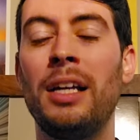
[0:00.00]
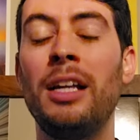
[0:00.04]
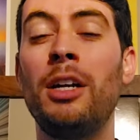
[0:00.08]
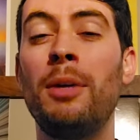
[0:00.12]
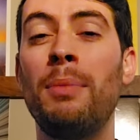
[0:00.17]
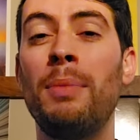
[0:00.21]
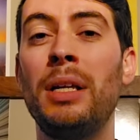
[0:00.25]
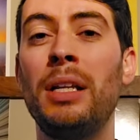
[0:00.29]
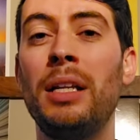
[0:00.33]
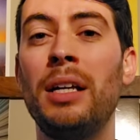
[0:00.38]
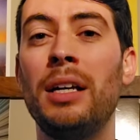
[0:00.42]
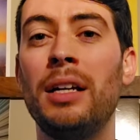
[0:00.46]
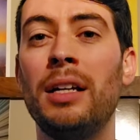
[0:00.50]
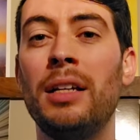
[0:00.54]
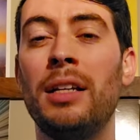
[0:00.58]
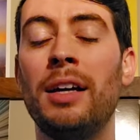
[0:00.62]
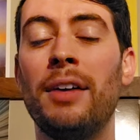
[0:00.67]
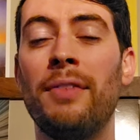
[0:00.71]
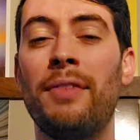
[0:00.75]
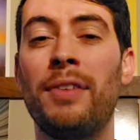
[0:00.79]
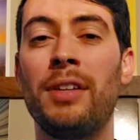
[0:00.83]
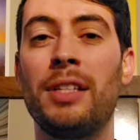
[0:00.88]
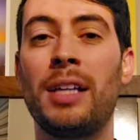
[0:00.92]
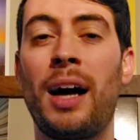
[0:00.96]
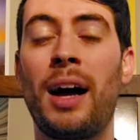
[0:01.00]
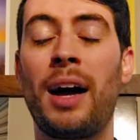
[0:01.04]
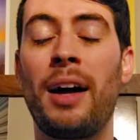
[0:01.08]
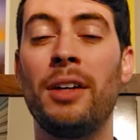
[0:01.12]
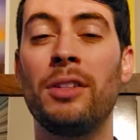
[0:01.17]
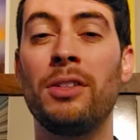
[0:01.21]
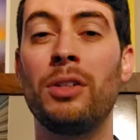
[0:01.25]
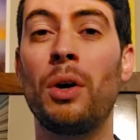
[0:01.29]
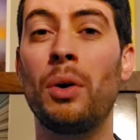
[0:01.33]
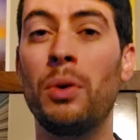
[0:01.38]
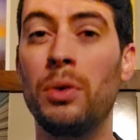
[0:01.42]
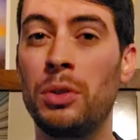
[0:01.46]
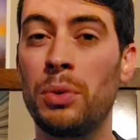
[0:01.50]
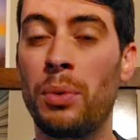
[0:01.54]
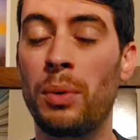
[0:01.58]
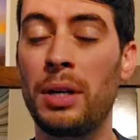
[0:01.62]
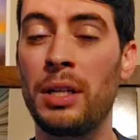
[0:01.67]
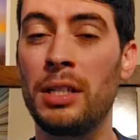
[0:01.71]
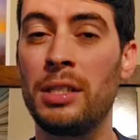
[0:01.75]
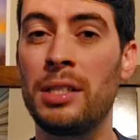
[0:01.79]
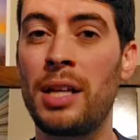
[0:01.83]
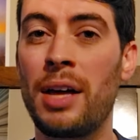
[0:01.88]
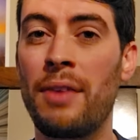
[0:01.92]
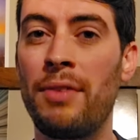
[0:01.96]
intermediate diff as high as
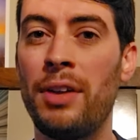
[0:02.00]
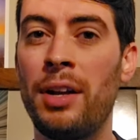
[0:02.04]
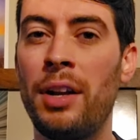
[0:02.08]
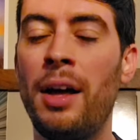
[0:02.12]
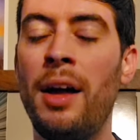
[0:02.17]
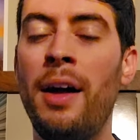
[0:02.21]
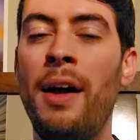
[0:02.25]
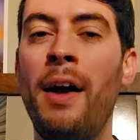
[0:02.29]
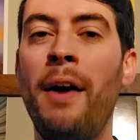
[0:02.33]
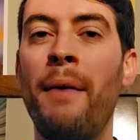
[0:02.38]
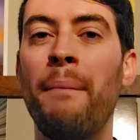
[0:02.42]
0.27